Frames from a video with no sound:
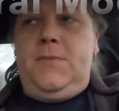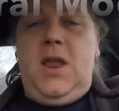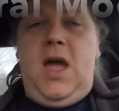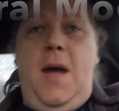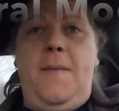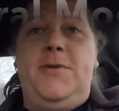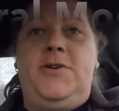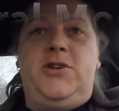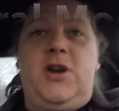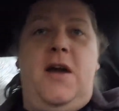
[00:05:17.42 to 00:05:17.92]

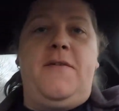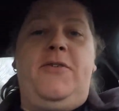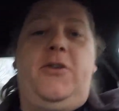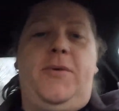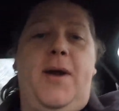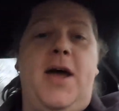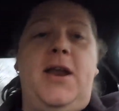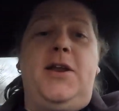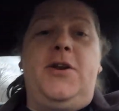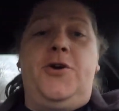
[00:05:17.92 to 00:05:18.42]
I've been driving
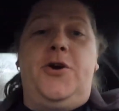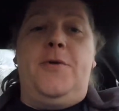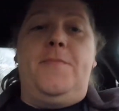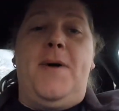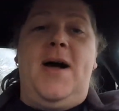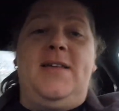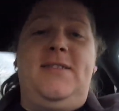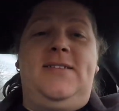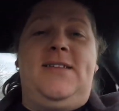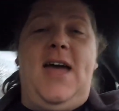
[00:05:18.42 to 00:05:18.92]
around in her
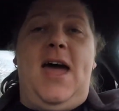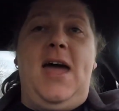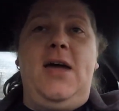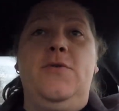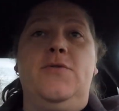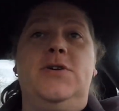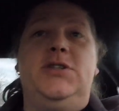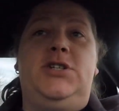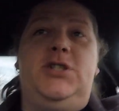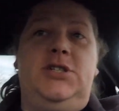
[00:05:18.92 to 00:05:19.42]

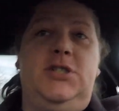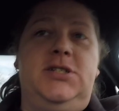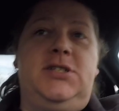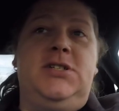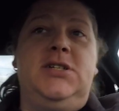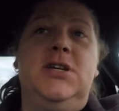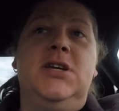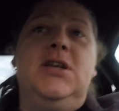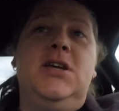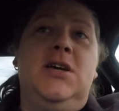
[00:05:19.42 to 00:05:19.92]
Mustang, which
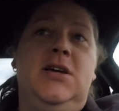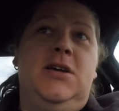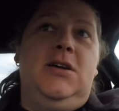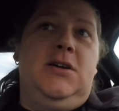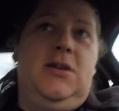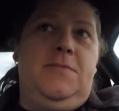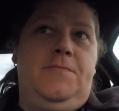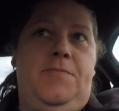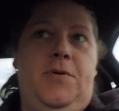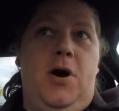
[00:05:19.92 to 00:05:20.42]
is
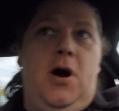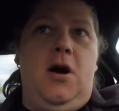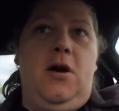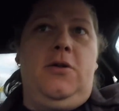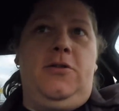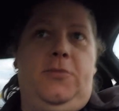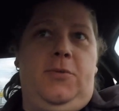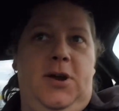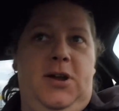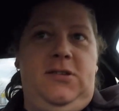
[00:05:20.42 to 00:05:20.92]

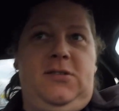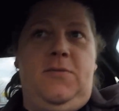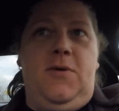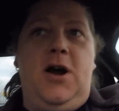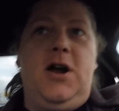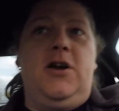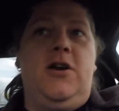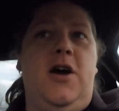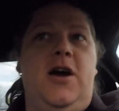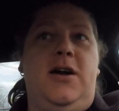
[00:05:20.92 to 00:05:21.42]
part of the reason
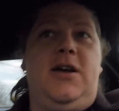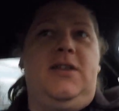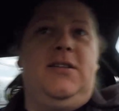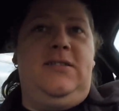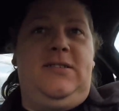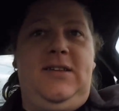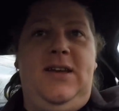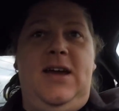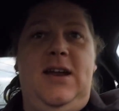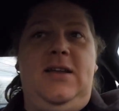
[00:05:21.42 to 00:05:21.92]
why you're not going
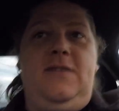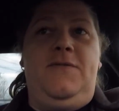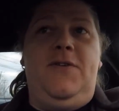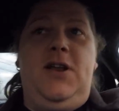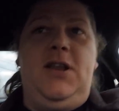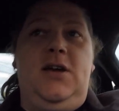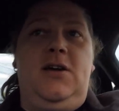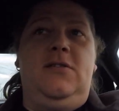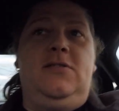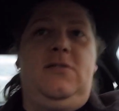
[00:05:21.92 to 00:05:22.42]
to see any
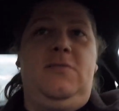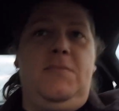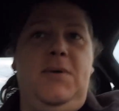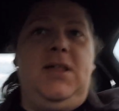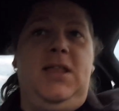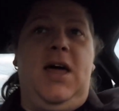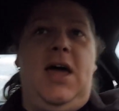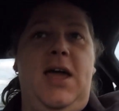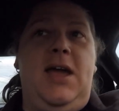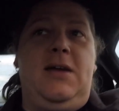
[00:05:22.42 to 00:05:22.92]
videos of
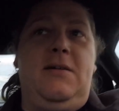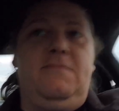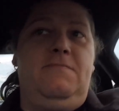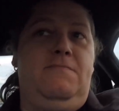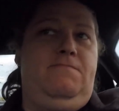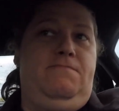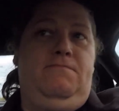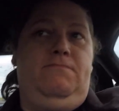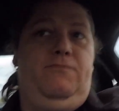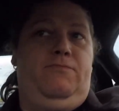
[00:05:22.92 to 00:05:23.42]
me like
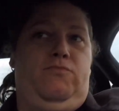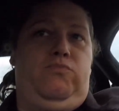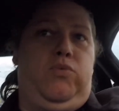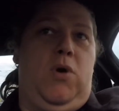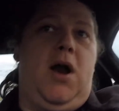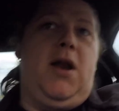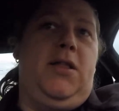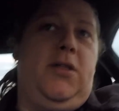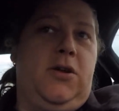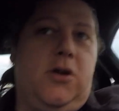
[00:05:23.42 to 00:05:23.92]

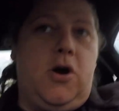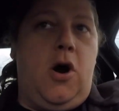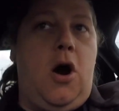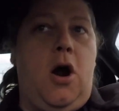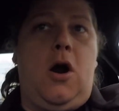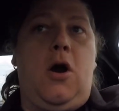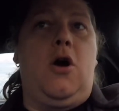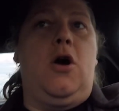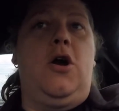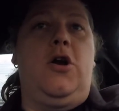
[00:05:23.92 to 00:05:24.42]
running the
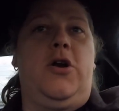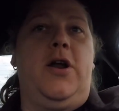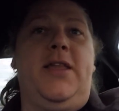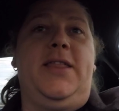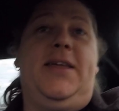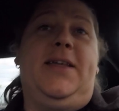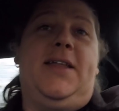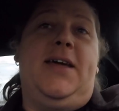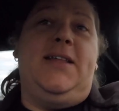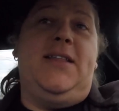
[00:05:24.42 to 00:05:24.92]
car hard or
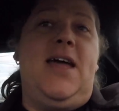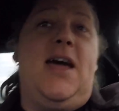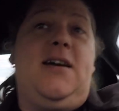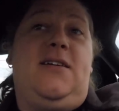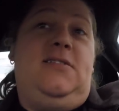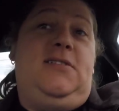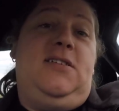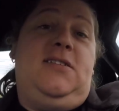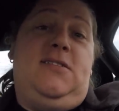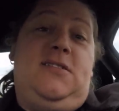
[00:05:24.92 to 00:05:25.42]
anything like that,
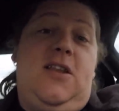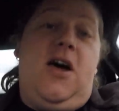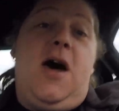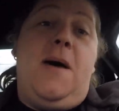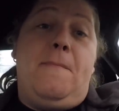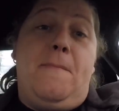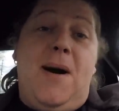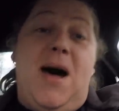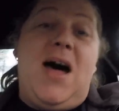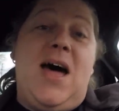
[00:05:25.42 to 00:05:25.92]
because it's
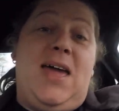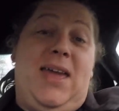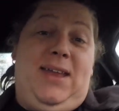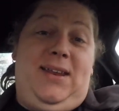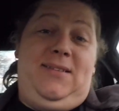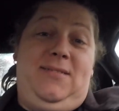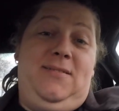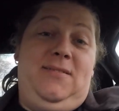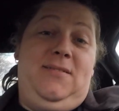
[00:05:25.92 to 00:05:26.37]
not mine.